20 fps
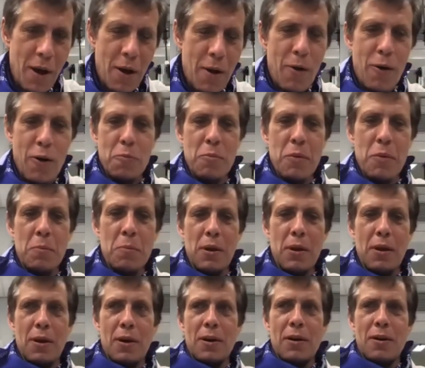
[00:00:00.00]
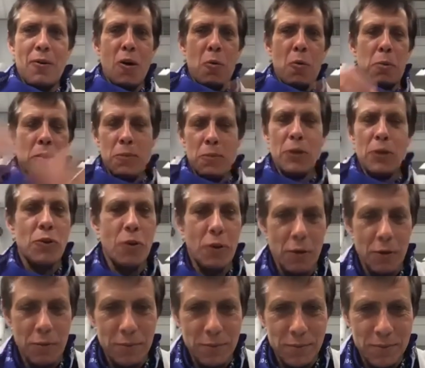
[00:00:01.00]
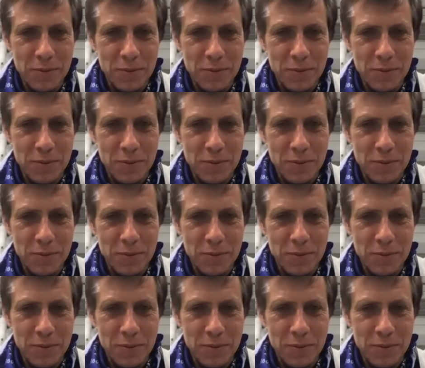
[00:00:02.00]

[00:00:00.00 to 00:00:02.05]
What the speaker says: or maybe open window,